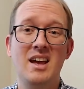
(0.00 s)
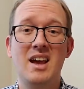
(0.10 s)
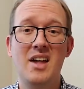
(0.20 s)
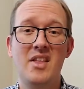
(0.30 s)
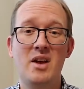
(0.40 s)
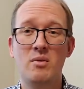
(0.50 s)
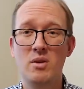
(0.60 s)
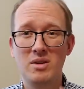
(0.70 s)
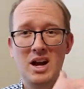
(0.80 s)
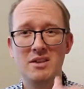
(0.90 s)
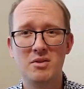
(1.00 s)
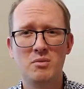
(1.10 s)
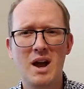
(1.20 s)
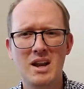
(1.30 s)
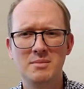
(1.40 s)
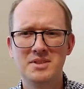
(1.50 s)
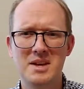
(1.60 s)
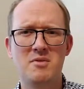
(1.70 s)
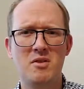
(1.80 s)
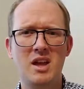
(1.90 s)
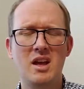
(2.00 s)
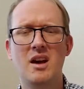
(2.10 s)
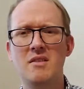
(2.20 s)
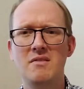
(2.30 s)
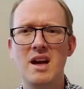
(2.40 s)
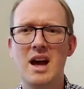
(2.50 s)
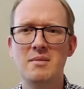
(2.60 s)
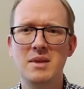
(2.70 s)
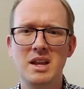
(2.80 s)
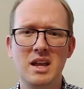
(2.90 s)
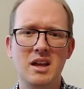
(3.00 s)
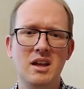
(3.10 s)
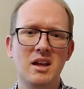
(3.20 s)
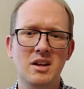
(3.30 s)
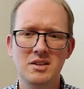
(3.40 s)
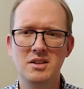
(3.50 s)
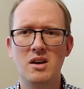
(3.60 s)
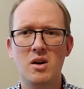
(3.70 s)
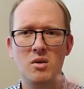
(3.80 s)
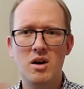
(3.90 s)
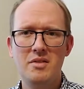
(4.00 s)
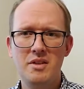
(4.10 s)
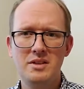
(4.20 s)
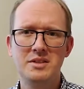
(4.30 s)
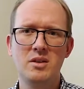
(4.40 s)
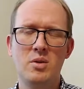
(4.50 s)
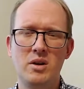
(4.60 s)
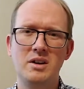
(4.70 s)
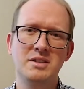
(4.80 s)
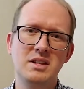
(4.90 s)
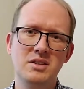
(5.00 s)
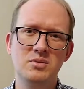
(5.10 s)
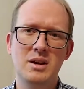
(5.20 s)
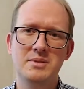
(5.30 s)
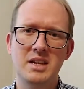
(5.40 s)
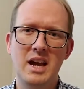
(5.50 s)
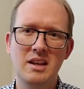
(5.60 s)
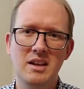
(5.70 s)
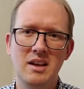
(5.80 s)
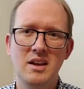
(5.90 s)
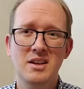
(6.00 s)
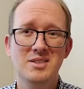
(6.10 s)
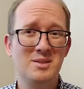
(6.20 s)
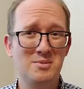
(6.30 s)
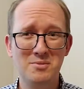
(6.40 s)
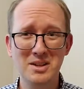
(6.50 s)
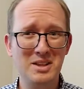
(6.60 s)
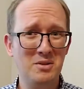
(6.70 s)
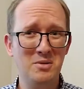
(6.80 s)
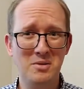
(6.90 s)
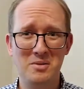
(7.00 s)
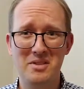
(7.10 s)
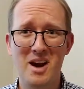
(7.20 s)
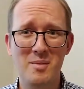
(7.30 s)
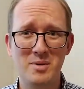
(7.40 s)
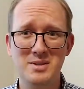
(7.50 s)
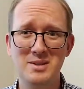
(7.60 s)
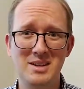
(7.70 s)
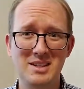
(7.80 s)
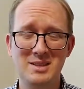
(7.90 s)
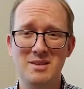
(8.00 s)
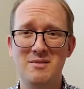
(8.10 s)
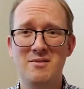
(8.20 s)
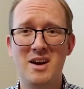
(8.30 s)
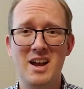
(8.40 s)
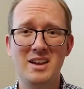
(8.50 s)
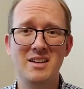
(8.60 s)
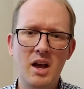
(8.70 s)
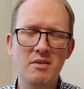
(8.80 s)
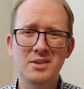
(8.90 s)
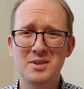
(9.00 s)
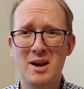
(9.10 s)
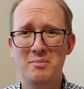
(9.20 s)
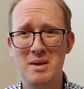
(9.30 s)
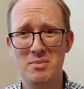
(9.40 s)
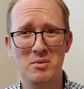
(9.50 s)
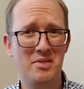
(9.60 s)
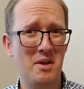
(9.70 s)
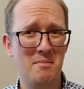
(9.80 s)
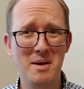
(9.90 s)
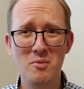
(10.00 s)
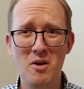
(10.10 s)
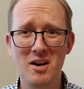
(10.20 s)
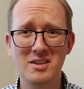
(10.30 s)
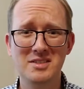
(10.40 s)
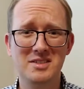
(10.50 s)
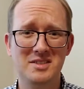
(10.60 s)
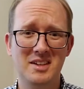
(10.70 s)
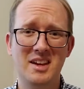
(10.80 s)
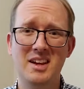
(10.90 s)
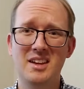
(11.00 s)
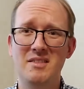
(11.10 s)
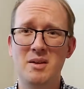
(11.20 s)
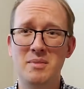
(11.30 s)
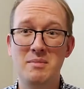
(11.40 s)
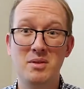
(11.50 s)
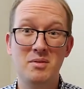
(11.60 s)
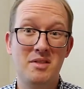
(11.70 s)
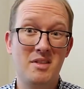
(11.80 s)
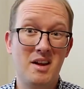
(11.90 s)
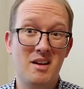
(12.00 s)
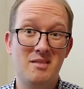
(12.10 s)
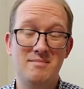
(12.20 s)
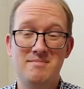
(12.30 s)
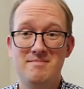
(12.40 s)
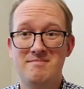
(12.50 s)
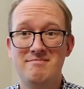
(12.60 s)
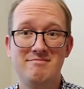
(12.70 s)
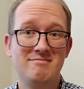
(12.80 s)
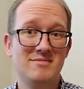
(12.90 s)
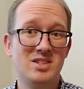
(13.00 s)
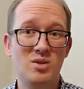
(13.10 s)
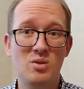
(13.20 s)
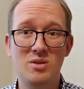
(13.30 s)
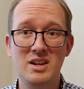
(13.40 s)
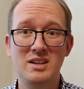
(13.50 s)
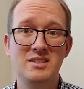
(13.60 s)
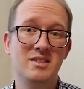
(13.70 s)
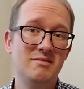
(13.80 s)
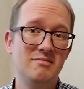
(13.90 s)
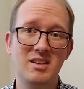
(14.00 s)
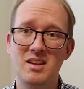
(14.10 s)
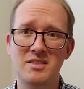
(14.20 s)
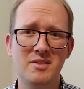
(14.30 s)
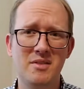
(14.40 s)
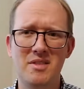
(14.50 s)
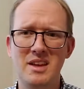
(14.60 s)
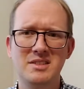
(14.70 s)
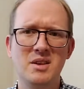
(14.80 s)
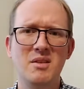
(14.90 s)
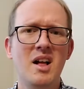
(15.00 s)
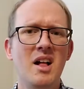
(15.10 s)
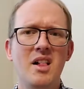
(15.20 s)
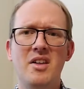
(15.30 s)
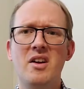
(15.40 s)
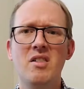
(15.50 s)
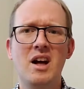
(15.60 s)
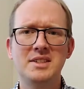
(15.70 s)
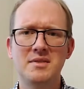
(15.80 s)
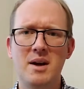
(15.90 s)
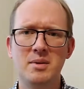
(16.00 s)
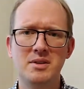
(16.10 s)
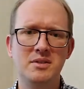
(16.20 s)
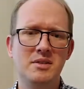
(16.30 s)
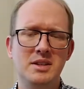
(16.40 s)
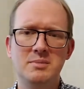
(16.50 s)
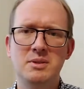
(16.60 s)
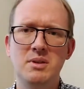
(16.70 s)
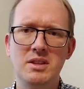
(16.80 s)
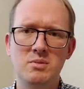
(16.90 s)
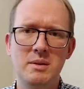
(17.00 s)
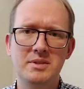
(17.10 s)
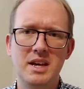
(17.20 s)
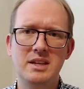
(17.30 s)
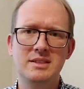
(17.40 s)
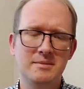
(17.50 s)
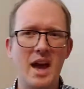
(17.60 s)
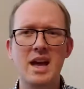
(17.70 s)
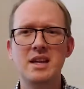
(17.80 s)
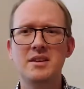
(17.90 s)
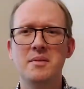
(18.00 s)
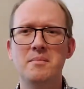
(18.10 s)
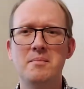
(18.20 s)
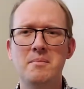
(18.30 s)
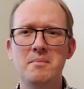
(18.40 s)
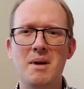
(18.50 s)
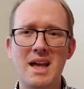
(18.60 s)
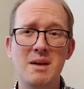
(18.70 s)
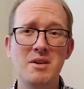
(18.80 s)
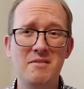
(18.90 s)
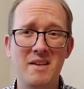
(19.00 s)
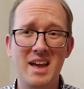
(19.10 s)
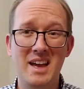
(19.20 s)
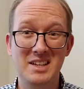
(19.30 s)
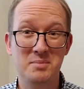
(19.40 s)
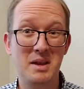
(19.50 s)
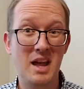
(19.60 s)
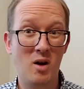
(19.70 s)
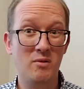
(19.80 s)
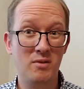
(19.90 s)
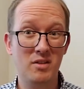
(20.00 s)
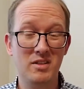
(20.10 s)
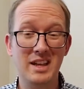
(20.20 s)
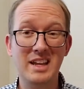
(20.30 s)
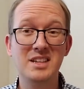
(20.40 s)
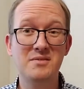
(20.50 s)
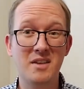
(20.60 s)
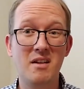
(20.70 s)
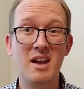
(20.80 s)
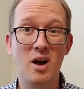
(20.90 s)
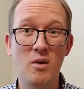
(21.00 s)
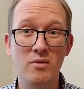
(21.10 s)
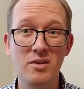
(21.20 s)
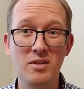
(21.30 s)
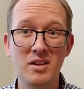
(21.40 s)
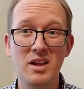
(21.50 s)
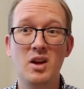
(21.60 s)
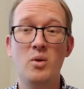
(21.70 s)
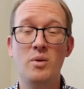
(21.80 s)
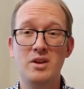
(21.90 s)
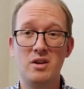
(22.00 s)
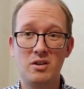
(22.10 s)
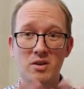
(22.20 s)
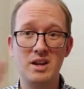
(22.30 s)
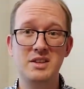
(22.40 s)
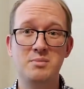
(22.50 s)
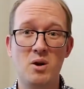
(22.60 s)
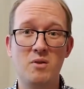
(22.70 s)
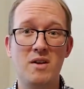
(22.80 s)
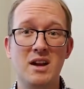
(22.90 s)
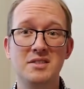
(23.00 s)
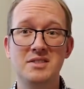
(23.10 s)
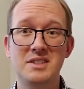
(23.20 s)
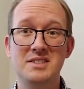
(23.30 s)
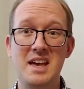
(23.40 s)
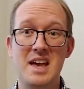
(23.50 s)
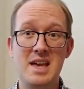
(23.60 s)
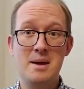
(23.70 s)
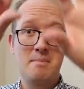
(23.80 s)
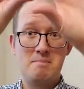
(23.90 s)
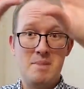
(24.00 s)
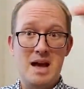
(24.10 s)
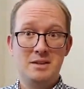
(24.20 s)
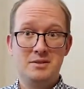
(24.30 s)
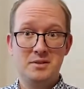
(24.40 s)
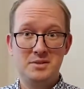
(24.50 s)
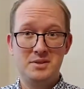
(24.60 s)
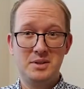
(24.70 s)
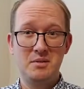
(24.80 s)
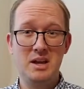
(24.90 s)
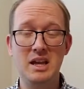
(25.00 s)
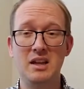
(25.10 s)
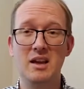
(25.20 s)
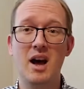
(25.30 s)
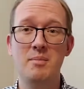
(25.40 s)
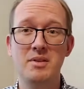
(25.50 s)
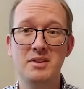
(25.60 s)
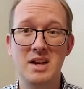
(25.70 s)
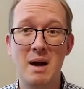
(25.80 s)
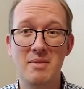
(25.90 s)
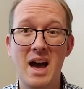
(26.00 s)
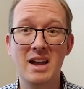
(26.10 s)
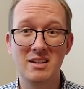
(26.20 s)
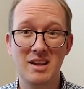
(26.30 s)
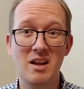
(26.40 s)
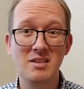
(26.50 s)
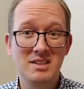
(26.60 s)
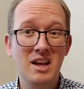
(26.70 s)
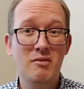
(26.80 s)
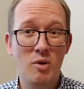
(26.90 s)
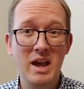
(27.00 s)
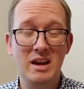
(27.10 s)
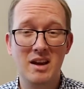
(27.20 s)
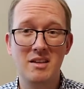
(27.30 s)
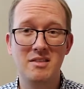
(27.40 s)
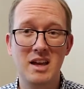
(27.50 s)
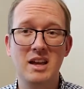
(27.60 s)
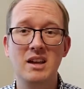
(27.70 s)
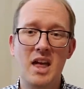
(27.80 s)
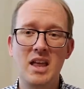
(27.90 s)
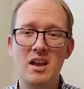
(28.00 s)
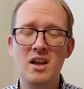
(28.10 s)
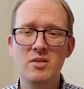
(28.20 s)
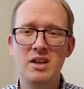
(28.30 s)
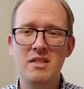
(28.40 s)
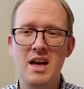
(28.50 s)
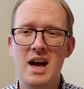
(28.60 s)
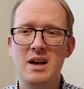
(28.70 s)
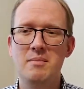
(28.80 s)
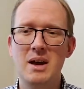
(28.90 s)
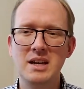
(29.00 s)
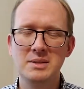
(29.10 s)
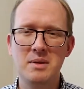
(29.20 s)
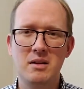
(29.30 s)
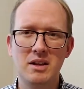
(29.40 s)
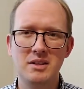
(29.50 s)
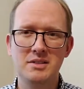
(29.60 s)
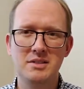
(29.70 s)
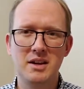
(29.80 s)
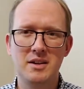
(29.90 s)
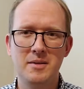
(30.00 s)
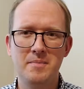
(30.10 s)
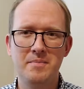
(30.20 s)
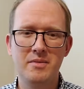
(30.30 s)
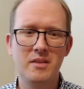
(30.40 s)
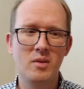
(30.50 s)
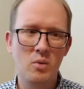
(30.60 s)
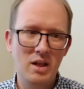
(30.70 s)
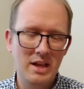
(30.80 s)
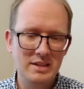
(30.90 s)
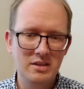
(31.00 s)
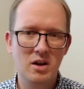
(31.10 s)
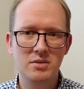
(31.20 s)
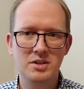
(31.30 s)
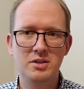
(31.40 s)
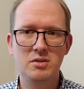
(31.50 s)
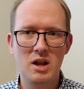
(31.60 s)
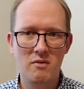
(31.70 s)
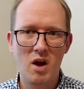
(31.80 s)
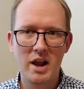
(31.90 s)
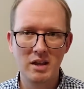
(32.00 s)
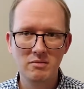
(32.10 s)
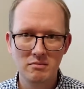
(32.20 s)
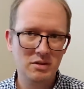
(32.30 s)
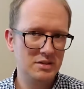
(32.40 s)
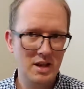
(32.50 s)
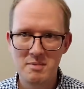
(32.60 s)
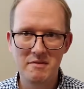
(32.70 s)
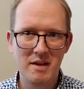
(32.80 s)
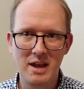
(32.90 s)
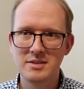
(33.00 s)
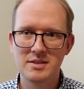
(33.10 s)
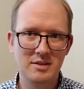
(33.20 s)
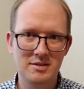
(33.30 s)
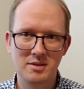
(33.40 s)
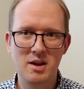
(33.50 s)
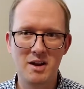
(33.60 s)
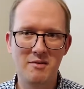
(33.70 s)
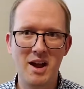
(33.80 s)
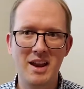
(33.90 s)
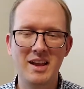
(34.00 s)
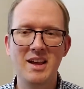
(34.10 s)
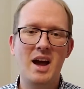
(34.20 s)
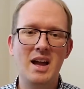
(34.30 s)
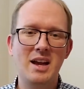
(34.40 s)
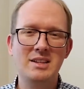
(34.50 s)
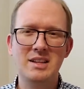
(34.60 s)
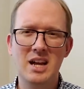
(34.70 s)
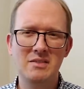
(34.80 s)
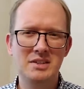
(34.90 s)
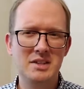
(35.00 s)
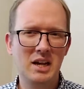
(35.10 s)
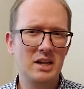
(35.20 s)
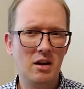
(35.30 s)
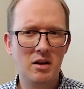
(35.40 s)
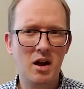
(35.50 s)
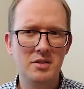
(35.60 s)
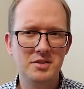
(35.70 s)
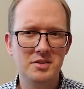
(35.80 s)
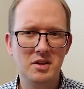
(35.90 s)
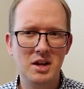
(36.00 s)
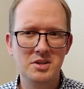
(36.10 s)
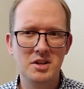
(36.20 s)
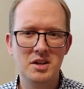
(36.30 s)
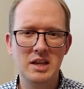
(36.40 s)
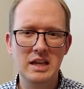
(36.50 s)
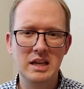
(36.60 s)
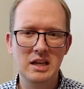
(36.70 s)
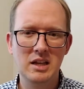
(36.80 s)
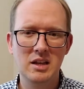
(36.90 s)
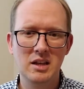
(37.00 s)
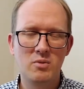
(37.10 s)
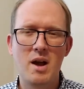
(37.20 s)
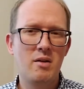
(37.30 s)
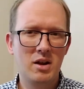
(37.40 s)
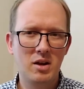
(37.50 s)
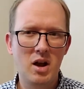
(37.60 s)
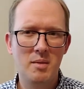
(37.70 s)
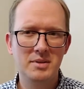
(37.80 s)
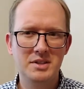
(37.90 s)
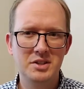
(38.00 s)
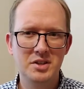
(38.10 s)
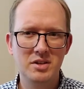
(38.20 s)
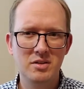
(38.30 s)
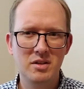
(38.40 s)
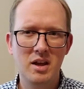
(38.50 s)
And then I wrote kind of a write-up summary of that meeting to go on this little organization's website. So it's really cool, the opportunities you can find. I've also helped people with their memoirs, and I've helped people with their stories and, different things. So there are lots of opportunities between these websites. And my MFA has been helpful. It is very helpful when you're creating these profiles to say master's degree up at the top. That carries a lot of weight, I think. And not only that, my experience, while I did go to do creative writing, it's an MFA, it's creative writing, I did kind of a secondary concentration in rhetoric and composition.